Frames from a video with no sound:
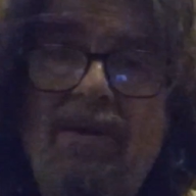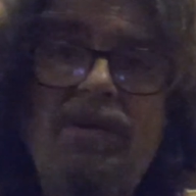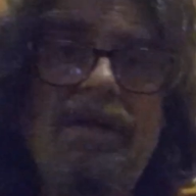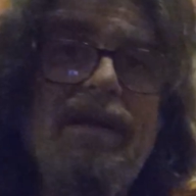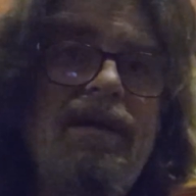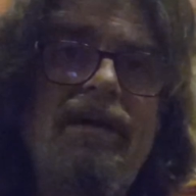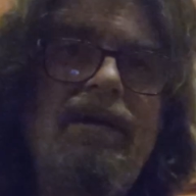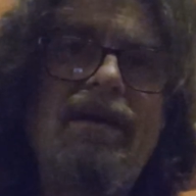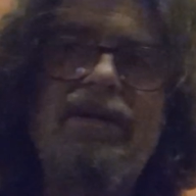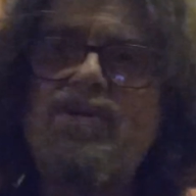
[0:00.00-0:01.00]
couldn't
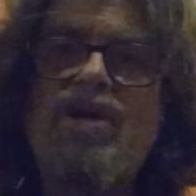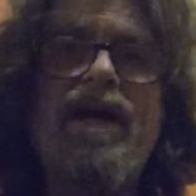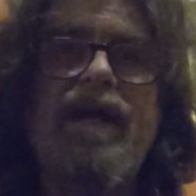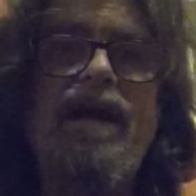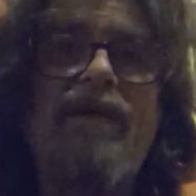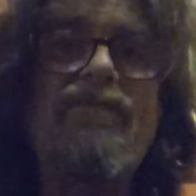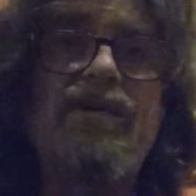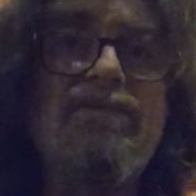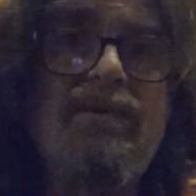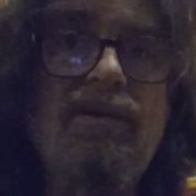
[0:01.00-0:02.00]
check
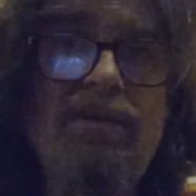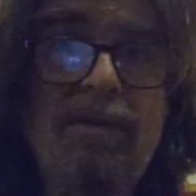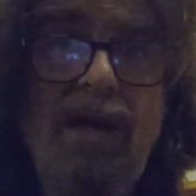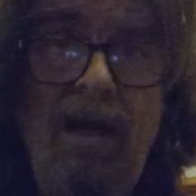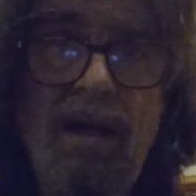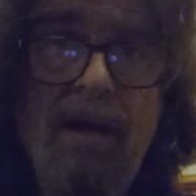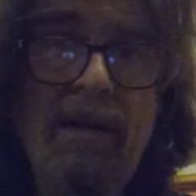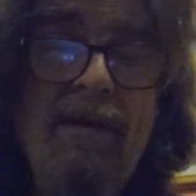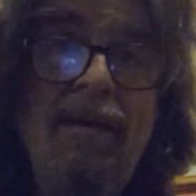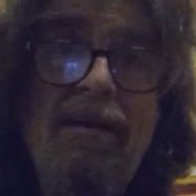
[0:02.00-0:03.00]
every single car.
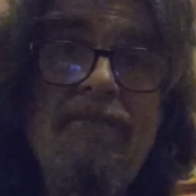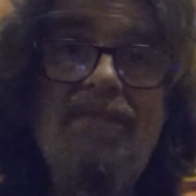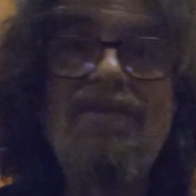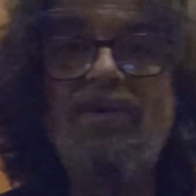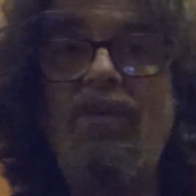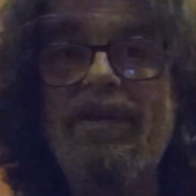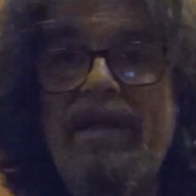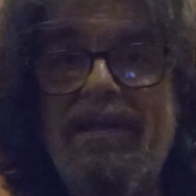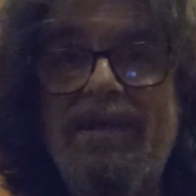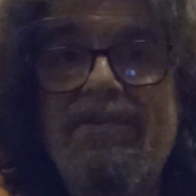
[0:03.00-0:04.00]
So what
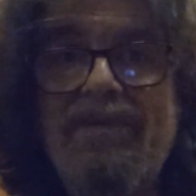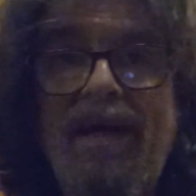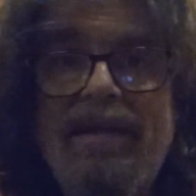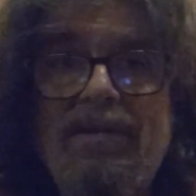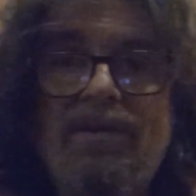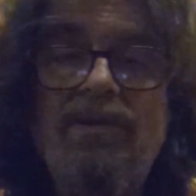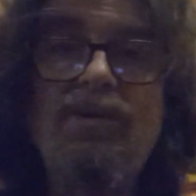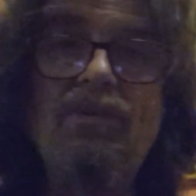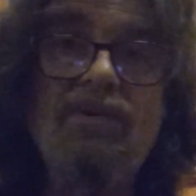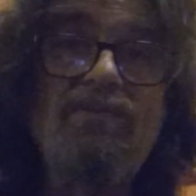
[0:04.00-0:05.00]
they decided to
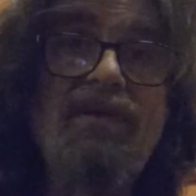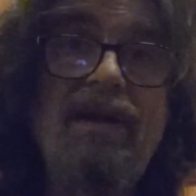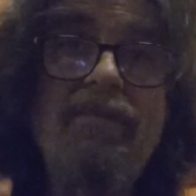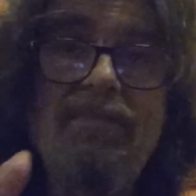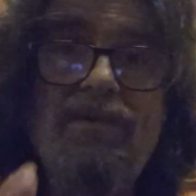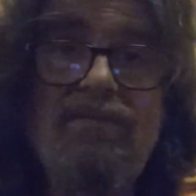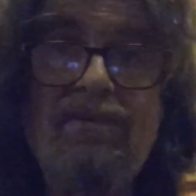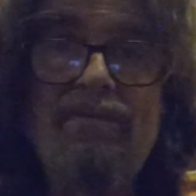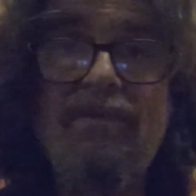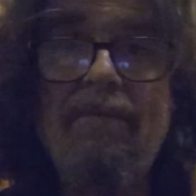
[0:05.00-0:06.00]
do was set up this
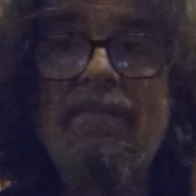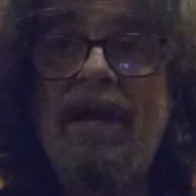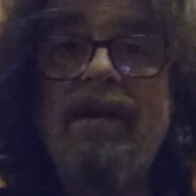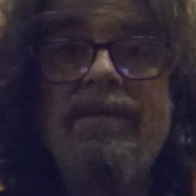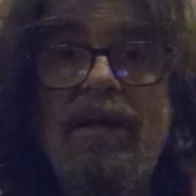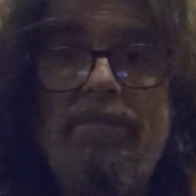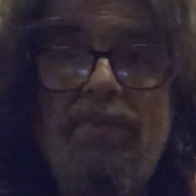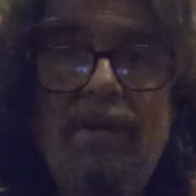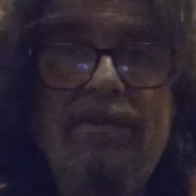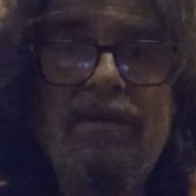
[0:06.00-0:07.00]
system. They
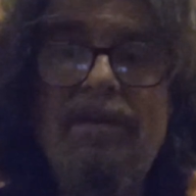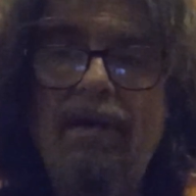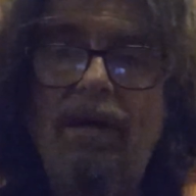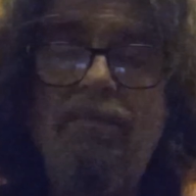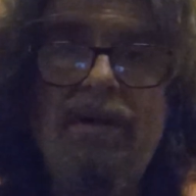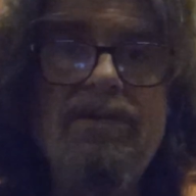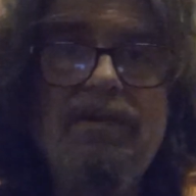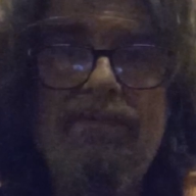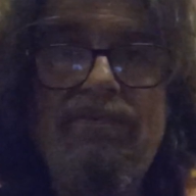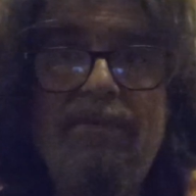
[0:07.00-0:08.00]
printed a bunch
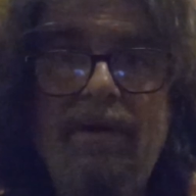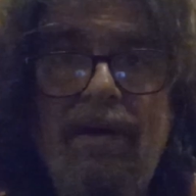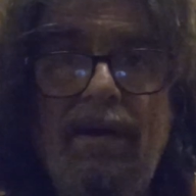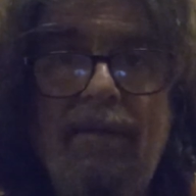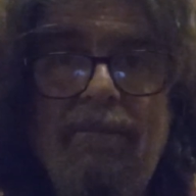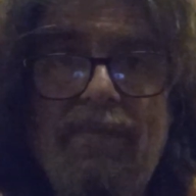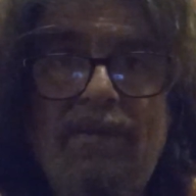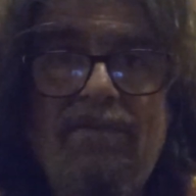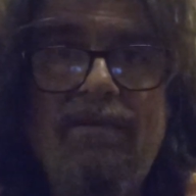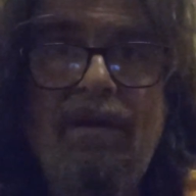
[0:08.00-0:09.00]
of um,
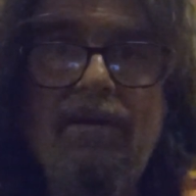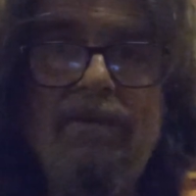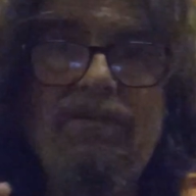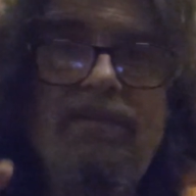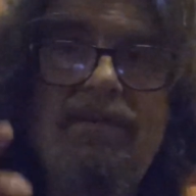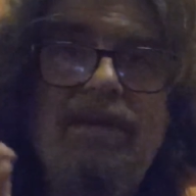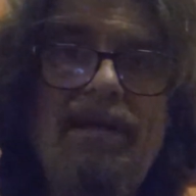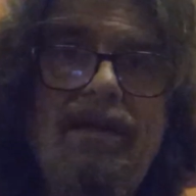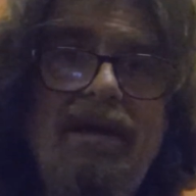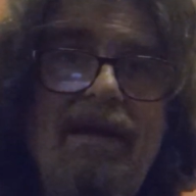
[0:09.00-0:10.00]
stickers
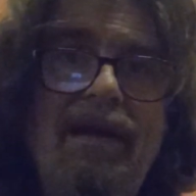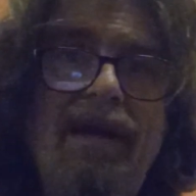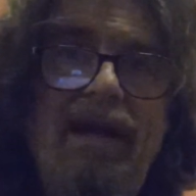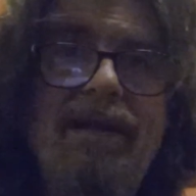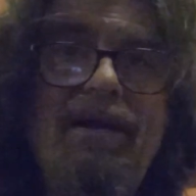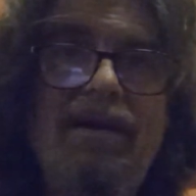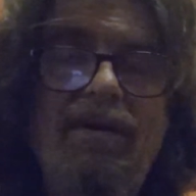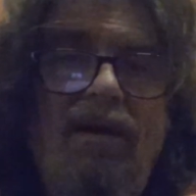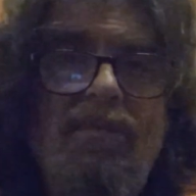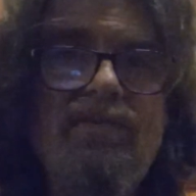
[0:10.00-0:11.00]
that in a
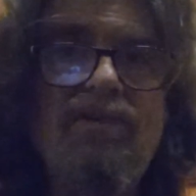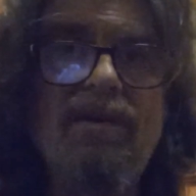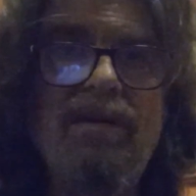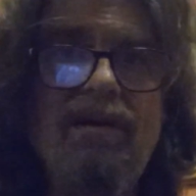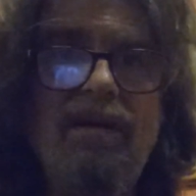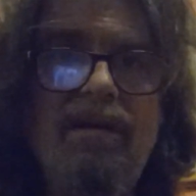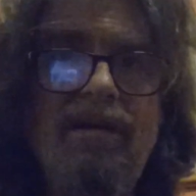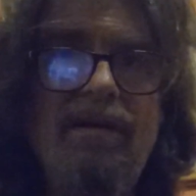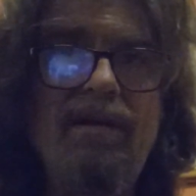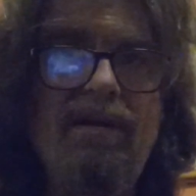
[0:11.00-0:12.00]
almost a, a,
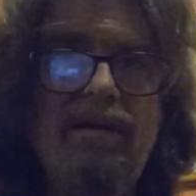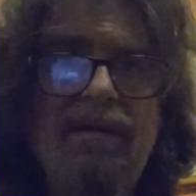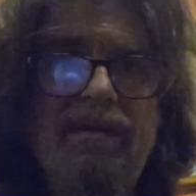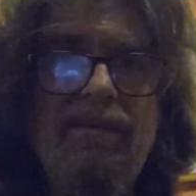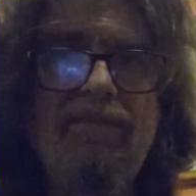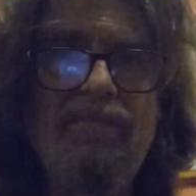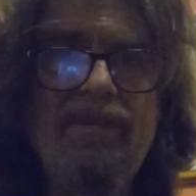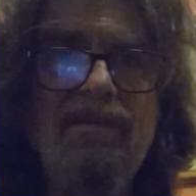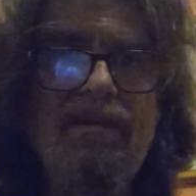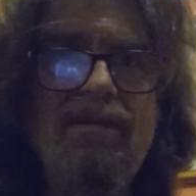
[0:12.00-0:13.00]
a
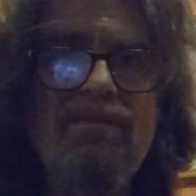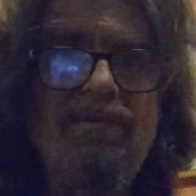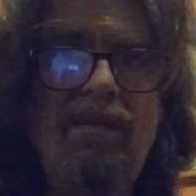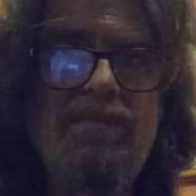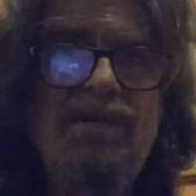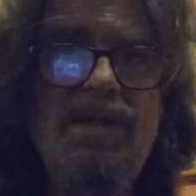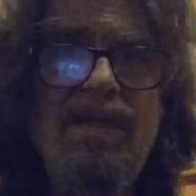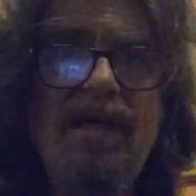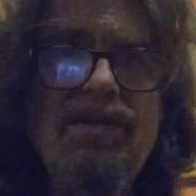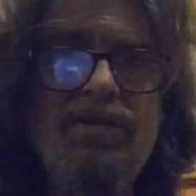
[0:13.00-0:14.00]

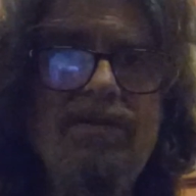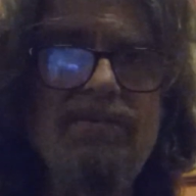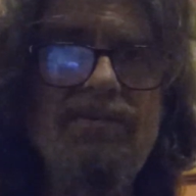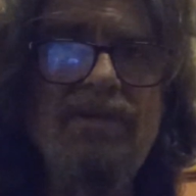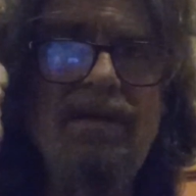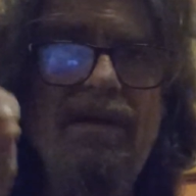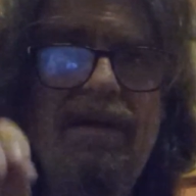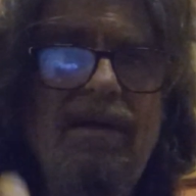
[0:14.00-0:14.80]
sub-teenager's uh,